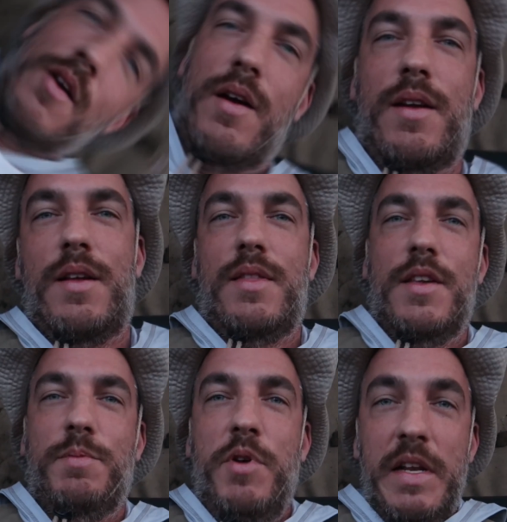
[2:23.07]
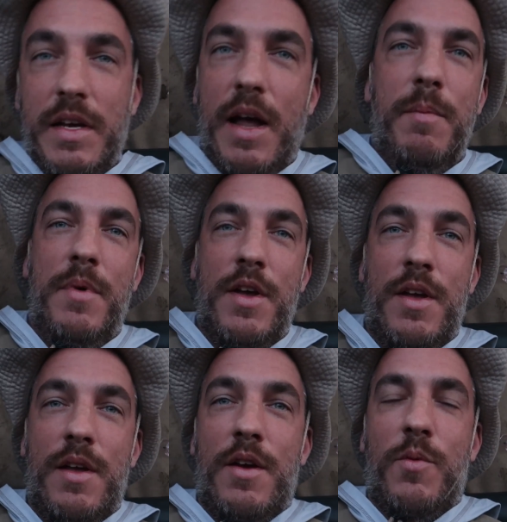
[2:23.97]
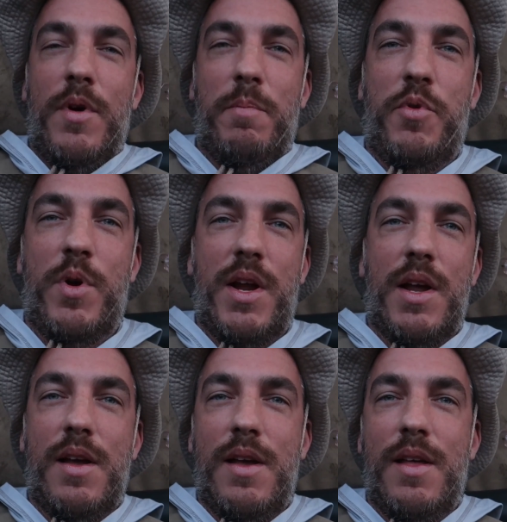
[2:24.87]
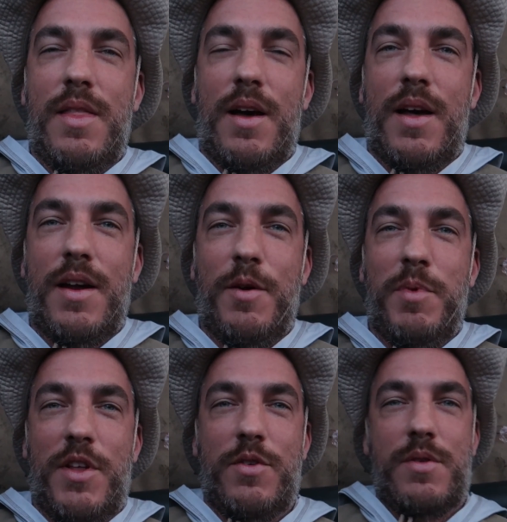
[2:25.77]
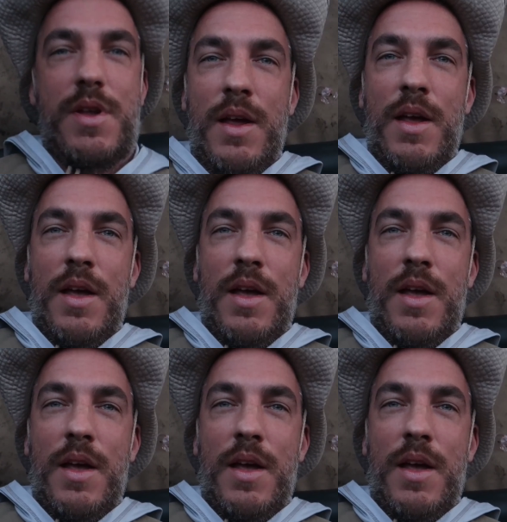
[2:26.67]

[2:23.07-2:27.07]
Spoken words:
All right, at this point in time, we are boarding the hot air balloon.